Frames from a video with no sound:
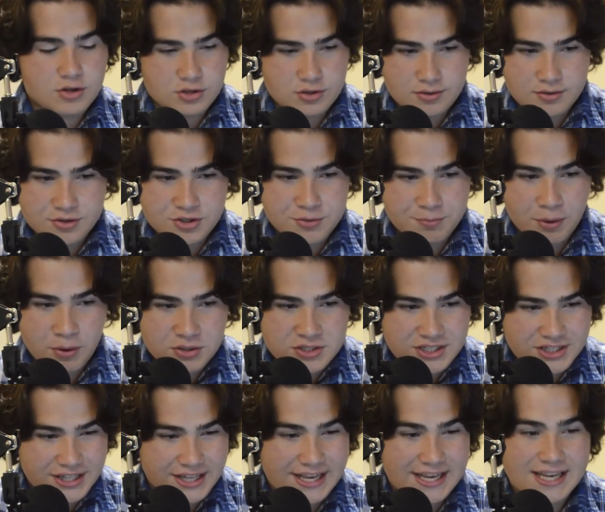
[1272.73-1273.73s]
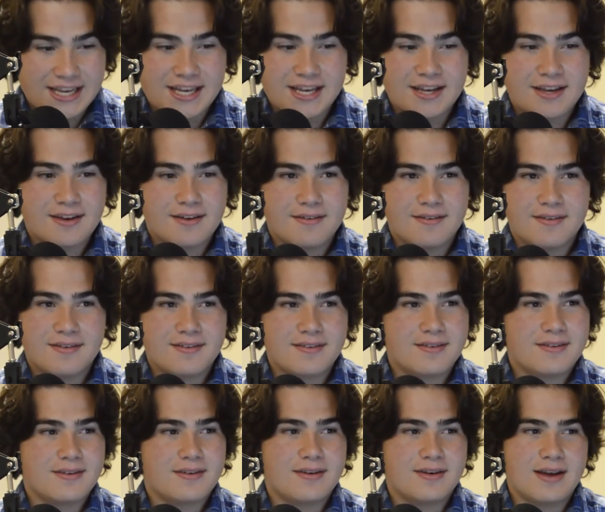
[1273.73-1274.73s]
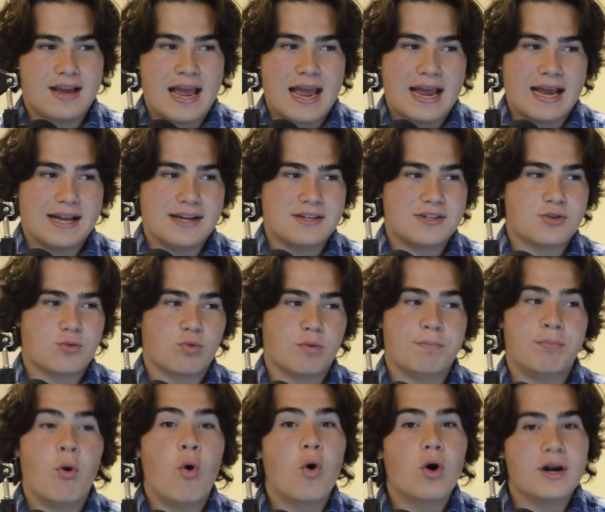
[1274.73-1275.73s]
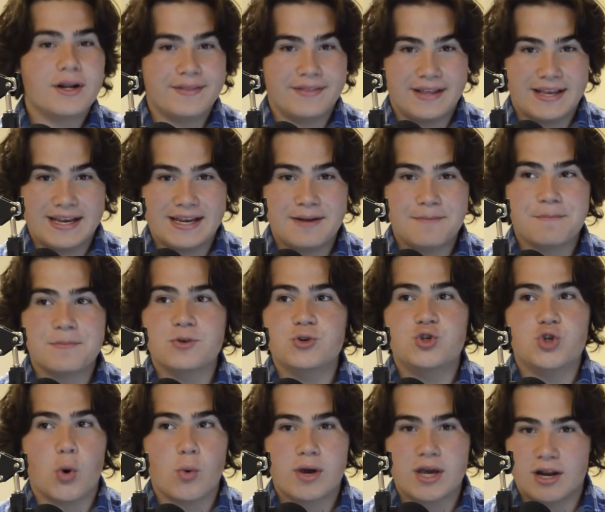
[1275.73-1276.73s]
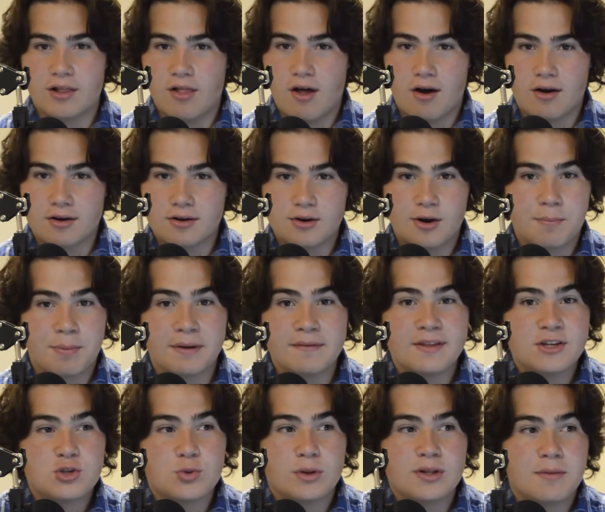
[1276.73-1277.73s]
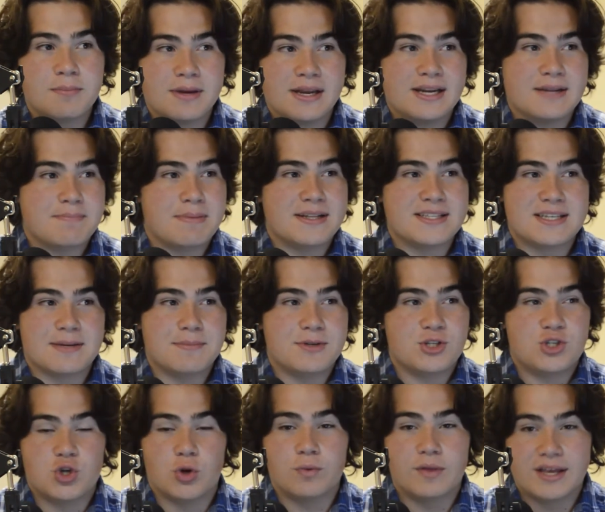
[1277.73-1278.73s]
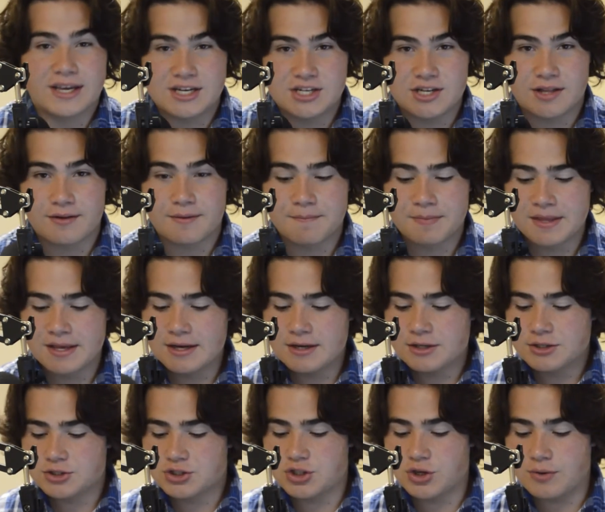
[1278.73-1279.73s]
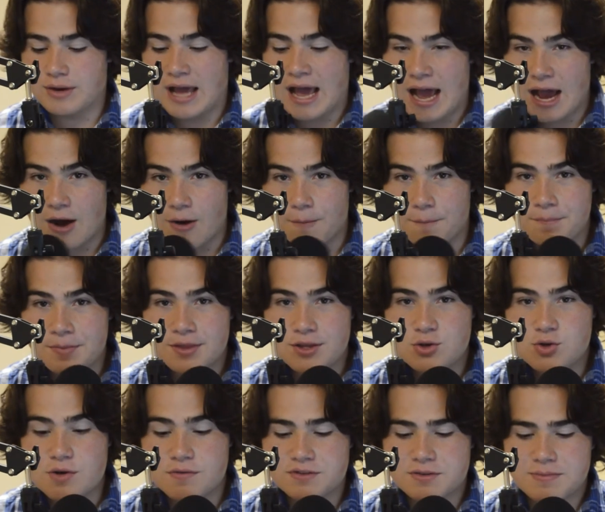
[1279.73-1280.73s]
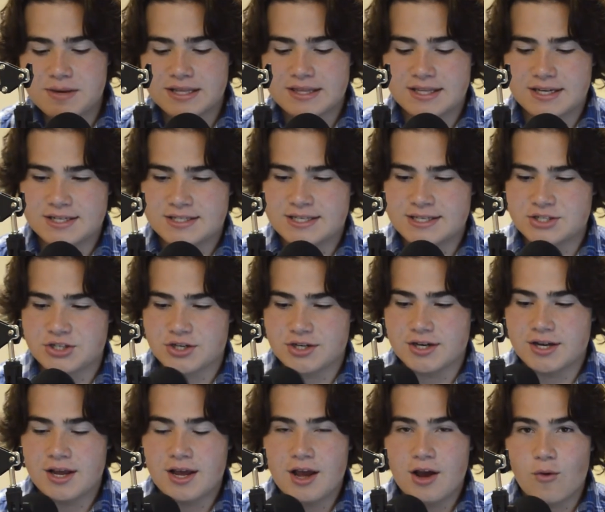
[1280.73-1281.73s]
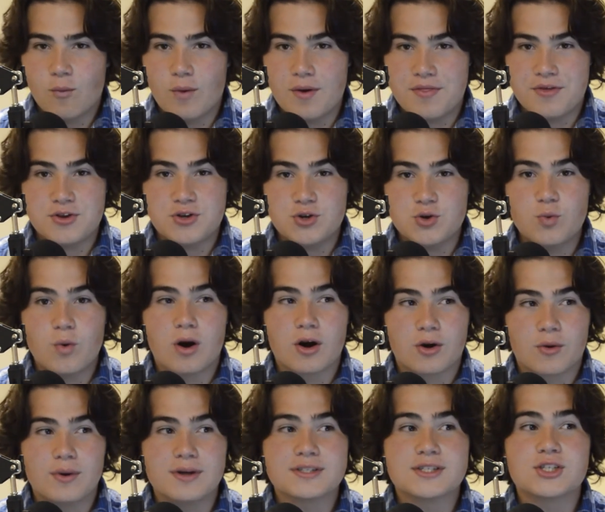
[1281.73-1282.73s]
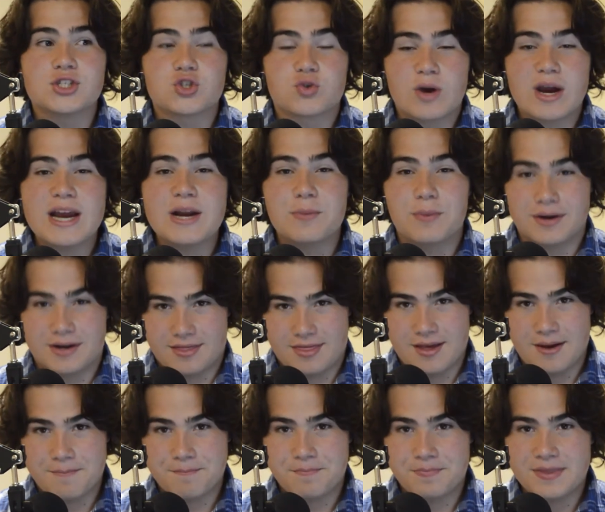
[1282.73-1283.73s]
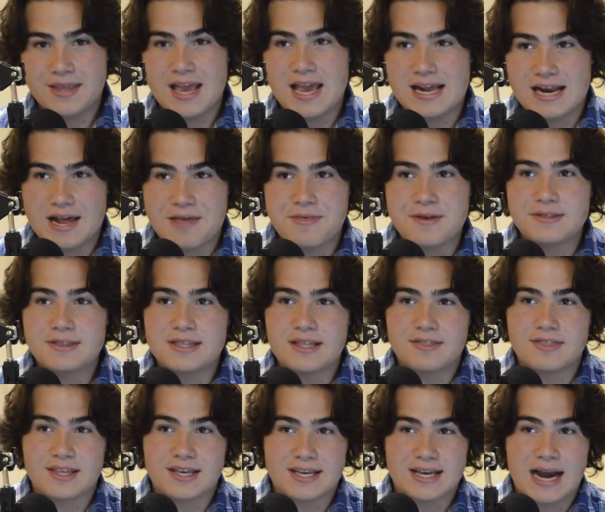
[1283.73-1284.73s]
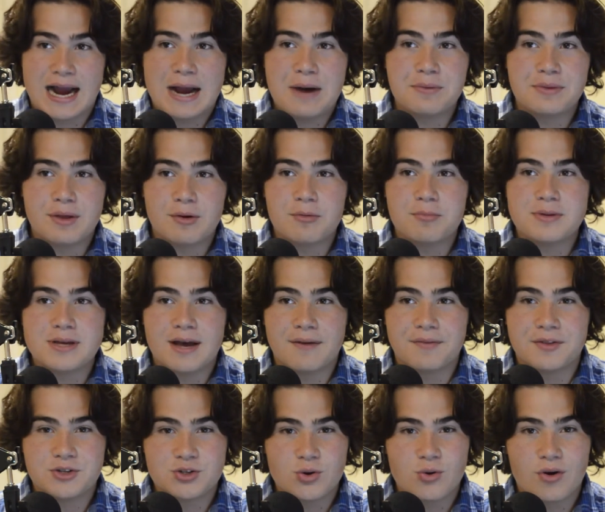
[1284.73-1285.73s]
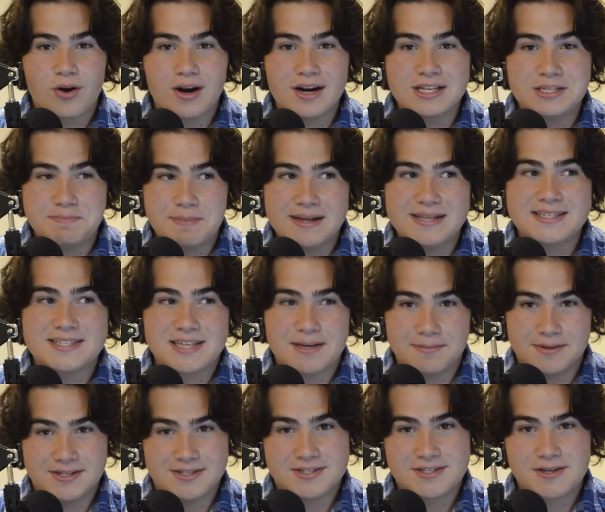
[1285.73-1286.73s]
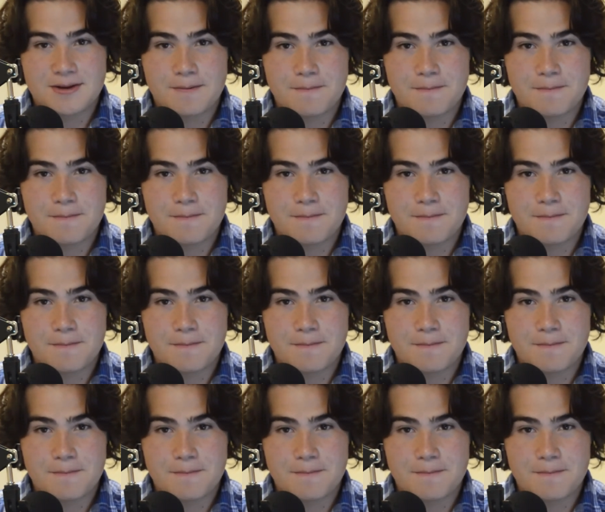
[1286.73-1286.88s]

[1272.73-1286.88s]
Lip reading: supposedly and reportedly don't get along. Apparently, Joel Embiid and Ben Simmons don't like each other. So now you have to make the decision whether you are going to trade one of them. And I think that the guy that would be out the door is Ben Simmons.